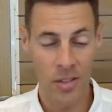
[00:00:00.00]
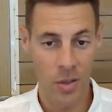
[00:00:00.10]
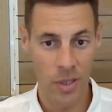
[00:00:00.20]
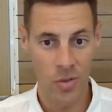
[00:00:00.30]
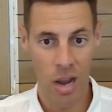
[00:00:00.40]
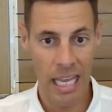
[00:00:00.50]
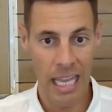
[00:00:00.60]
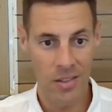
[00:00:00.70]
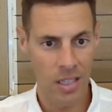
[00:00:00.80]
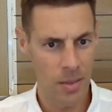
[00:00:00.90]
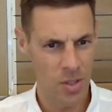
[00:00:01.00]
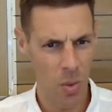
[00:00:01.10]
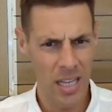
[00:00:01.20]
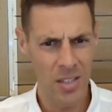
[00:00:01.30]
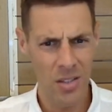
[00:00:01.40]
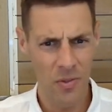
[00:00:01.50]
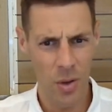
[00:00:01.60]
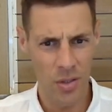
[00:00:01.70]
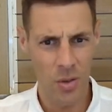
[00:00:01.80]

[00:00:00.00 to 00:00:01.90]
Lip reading: So we're training our teams to ask the first